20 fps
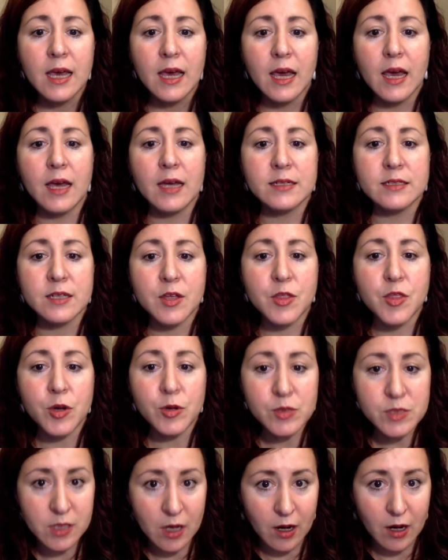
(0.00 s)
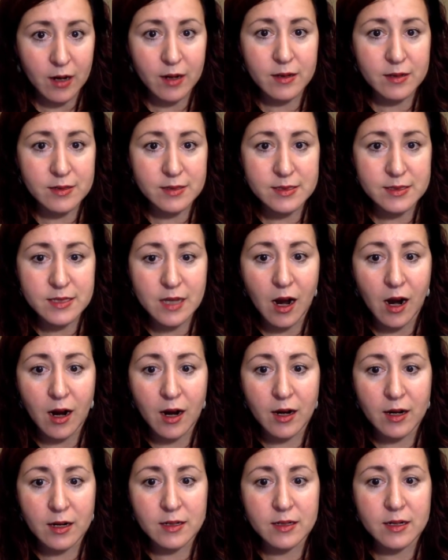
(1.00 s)
And those articles
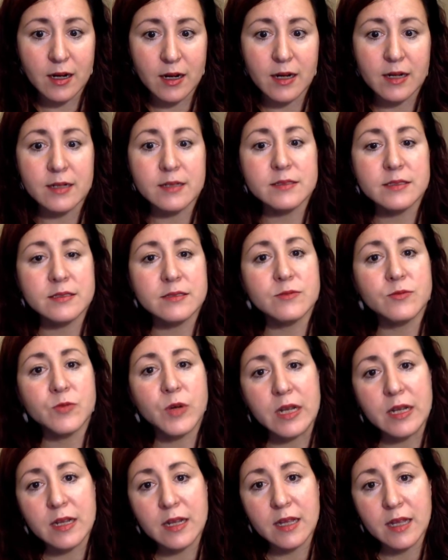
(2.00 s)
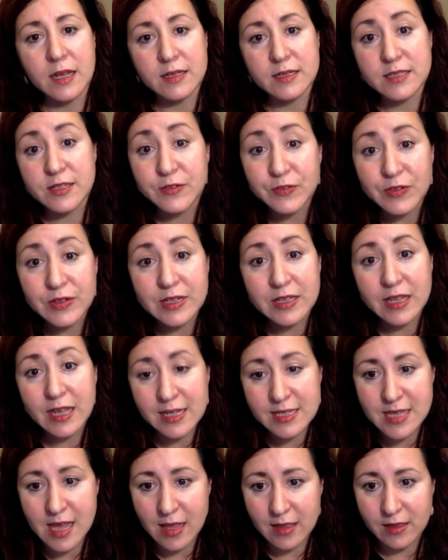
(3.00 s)
are written at different
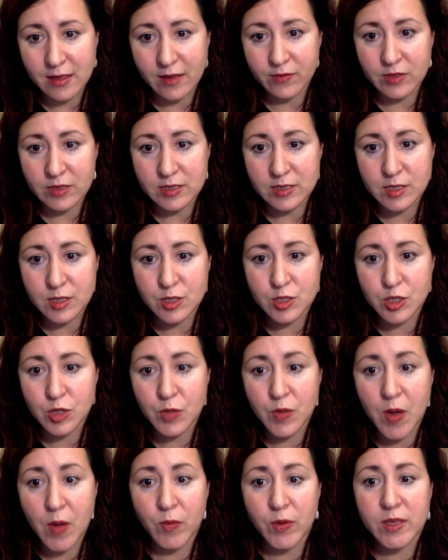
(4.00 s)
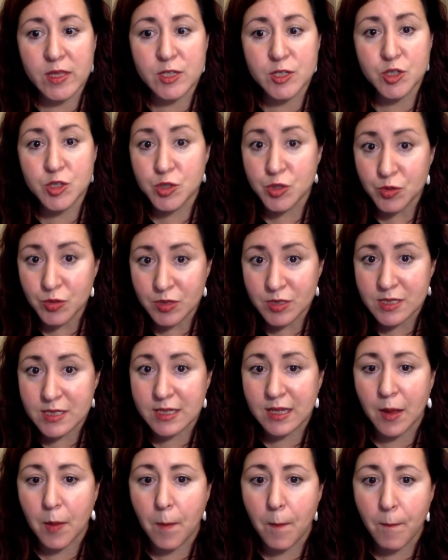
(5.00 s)
Lexile levels. So that way the
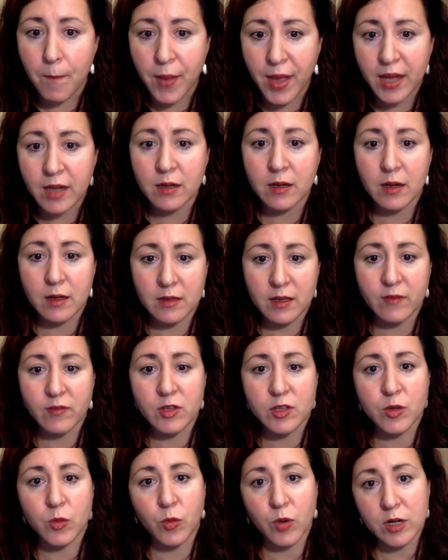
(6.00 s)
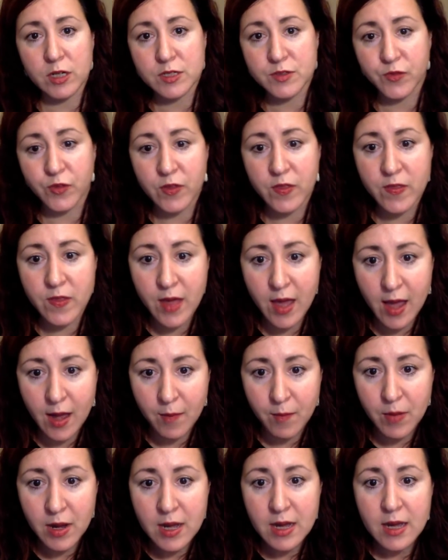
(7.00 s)
students can pick a level that works for
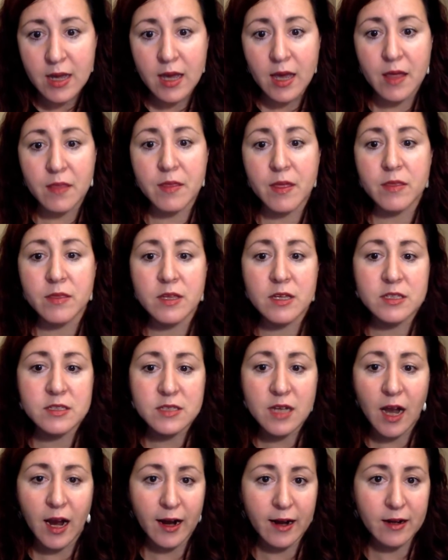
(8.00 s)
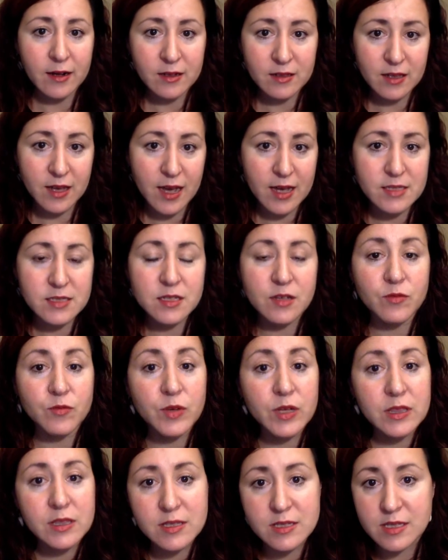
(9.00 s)
them, and then the entire class
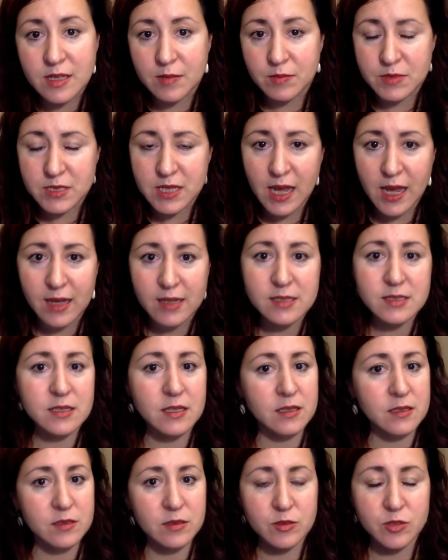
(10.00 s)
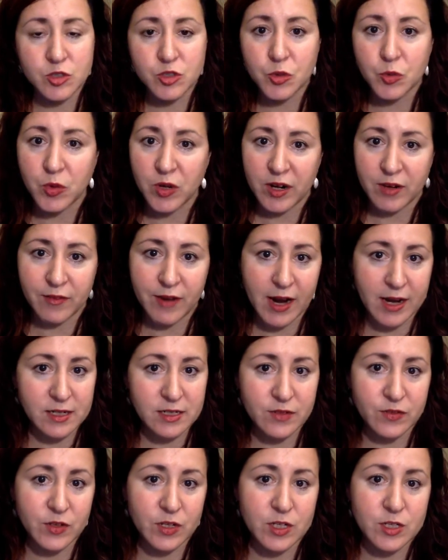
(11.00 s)
can read the same text and do whatever
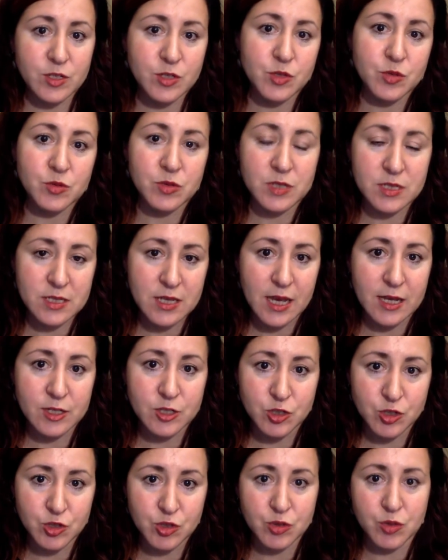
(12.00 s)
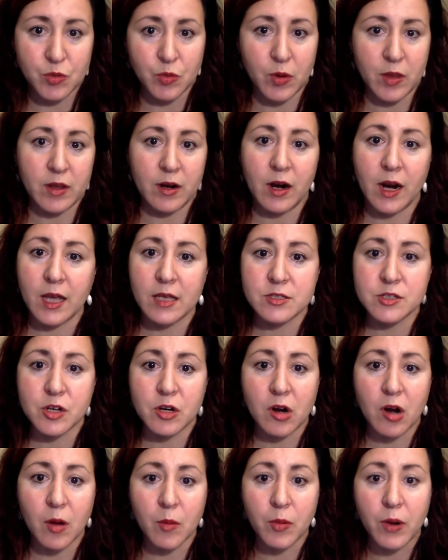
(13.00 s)
activities you decide to do, whether
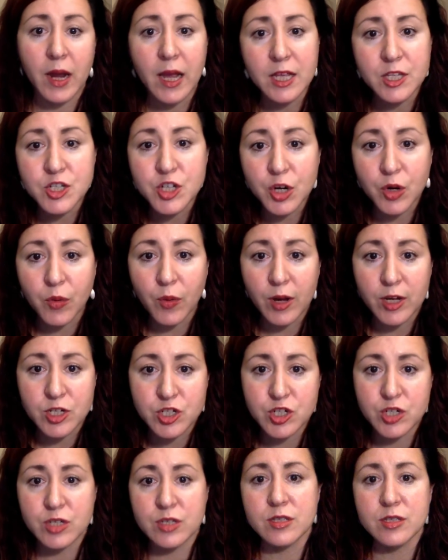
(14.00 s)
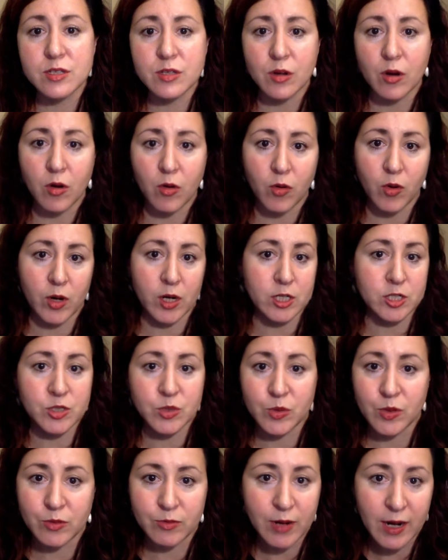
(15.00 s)
answer comprehension questions or
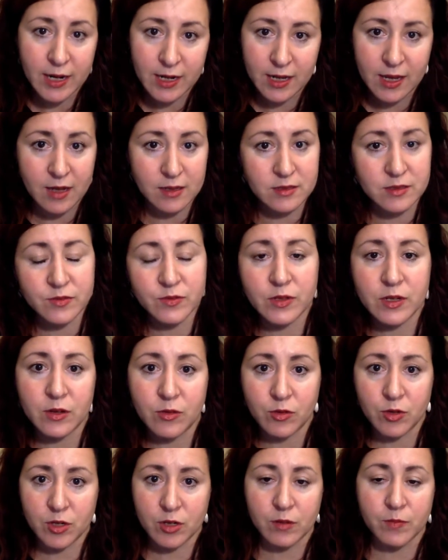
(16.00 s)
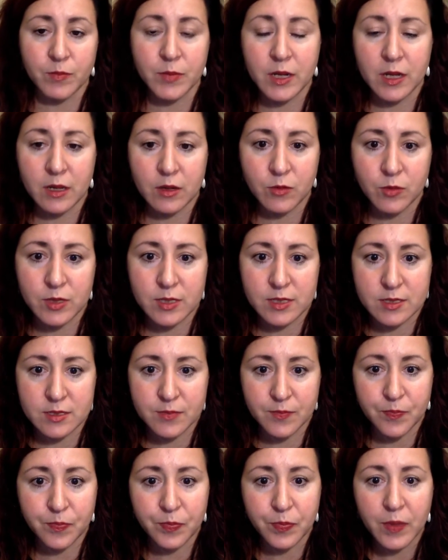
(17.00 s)
do a writing activity or a mini
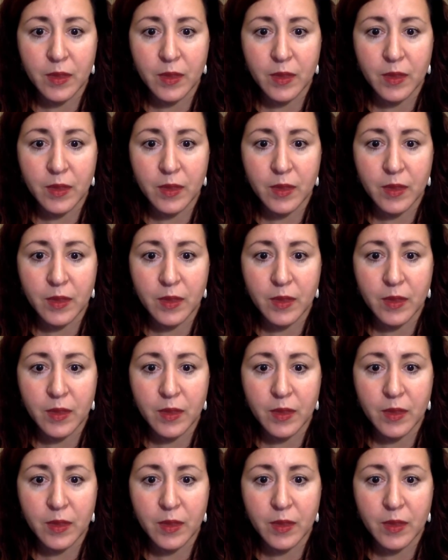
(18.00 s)
quiz.